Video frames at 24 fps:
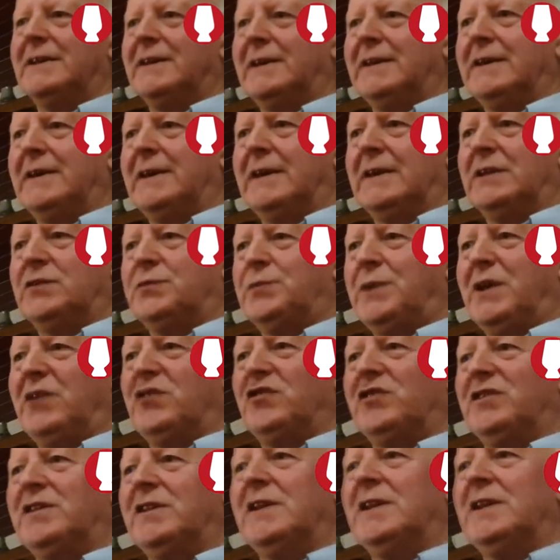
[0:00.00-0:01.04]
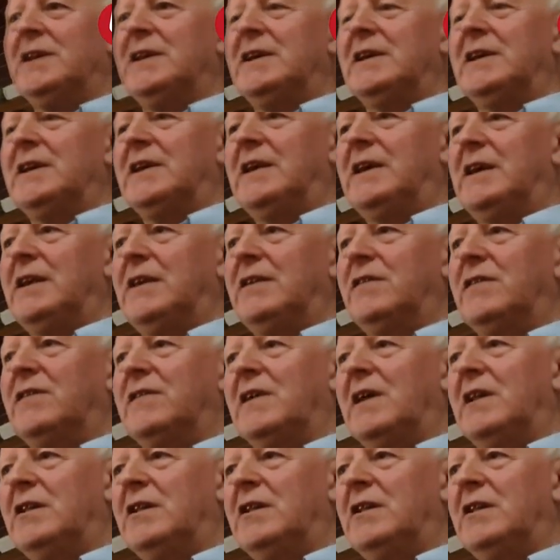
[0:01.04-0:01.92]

expression is